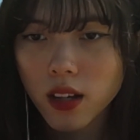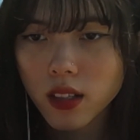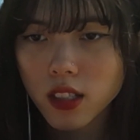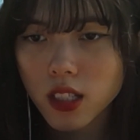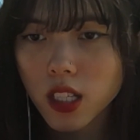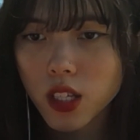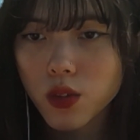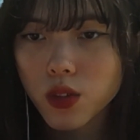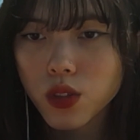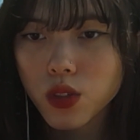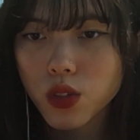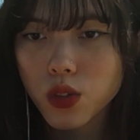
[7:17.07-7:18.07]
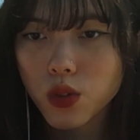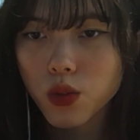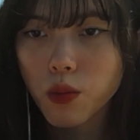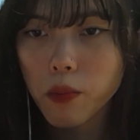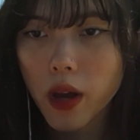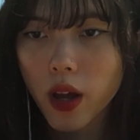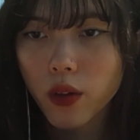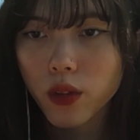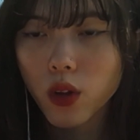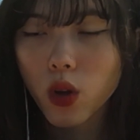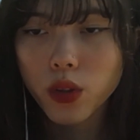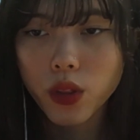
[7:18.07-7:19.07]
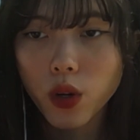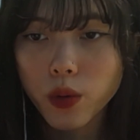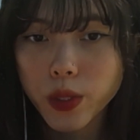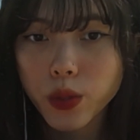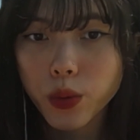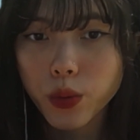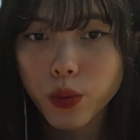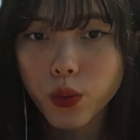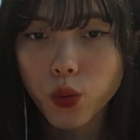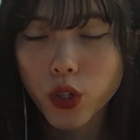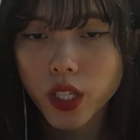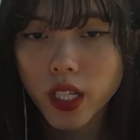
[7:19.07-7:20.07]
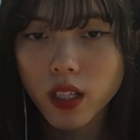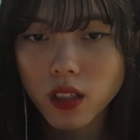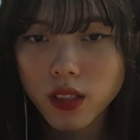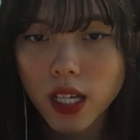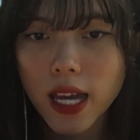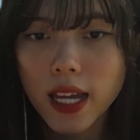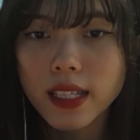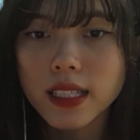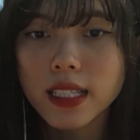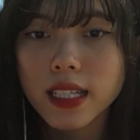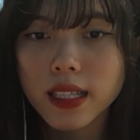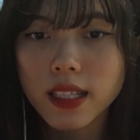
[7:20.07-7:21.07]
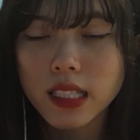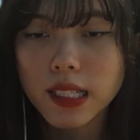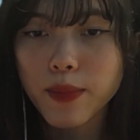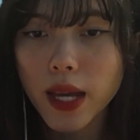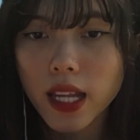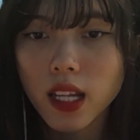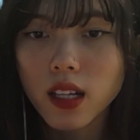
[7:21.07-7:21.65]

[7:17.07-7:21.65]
continues to mourn those who were killed and demand